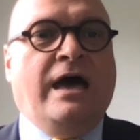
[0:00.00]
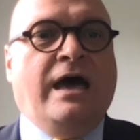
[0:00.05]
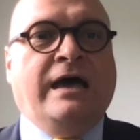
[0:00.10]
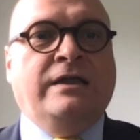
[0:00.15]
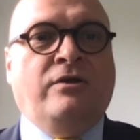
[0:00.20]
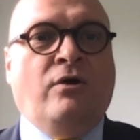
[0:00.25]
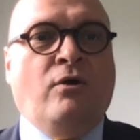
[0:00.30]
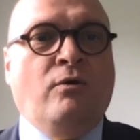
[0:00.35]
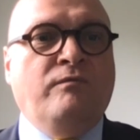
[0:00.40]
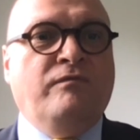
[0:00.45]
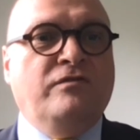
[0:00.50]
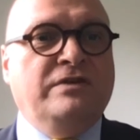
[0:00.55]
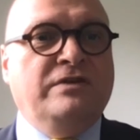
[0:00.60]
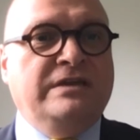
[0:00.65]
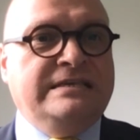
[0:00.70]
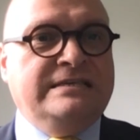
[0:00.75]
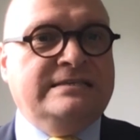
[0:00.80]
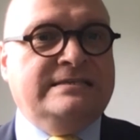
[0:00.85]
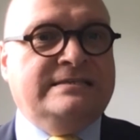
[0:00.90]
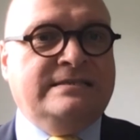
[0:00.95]
and
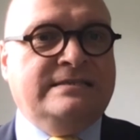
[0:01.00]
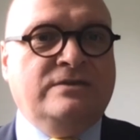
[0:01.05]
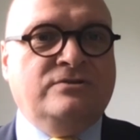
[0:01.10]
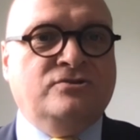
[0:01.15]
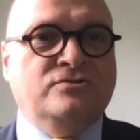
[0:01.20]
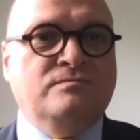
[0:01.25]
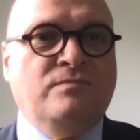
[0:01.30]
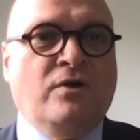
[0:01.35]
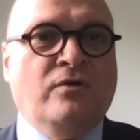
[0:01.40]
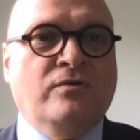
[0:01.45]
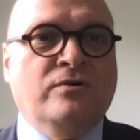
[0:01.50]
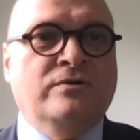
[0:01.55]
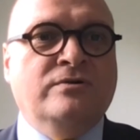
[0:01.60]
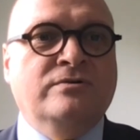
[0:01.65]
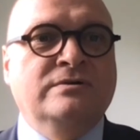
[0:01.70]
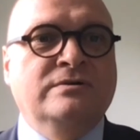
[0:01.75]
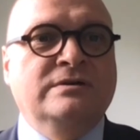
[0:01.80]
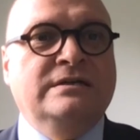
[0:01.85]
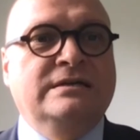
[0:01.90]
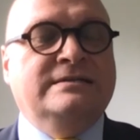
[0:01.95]
hopefully see you
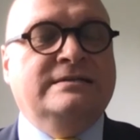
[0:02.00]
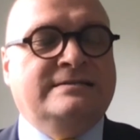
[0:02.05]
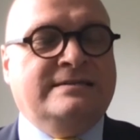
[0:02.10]
tomorrow.